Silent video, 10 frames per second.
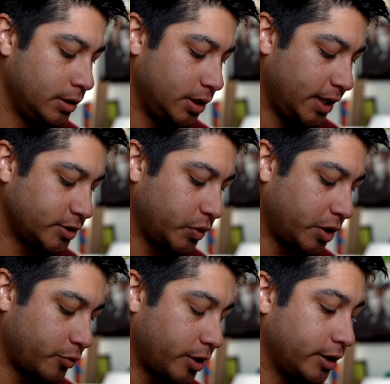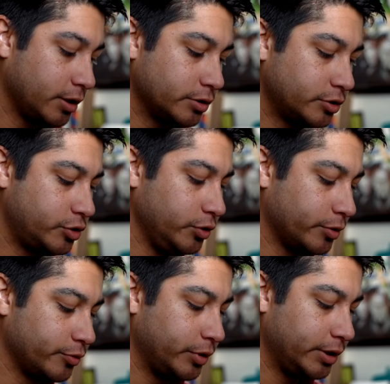Next, we are running 2
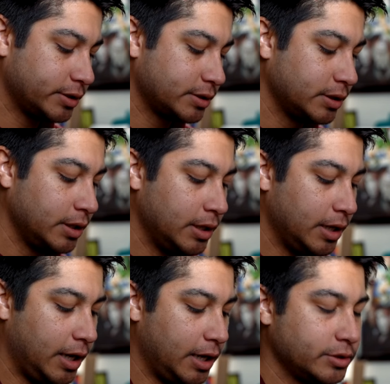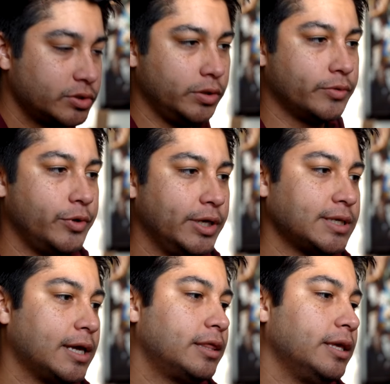Garunics. 2
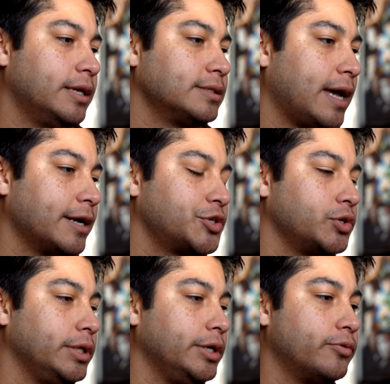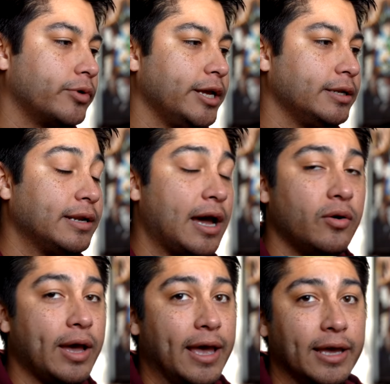Garunics I think is actually great
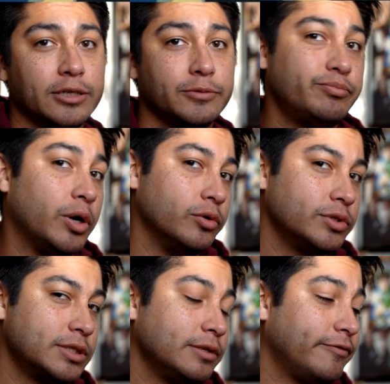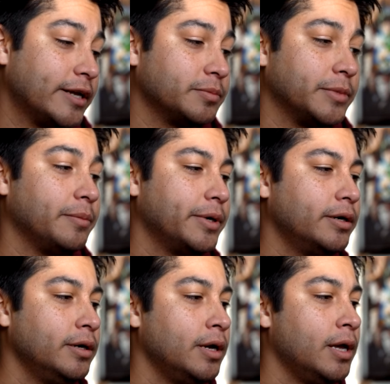now and post Phantom Nightmare,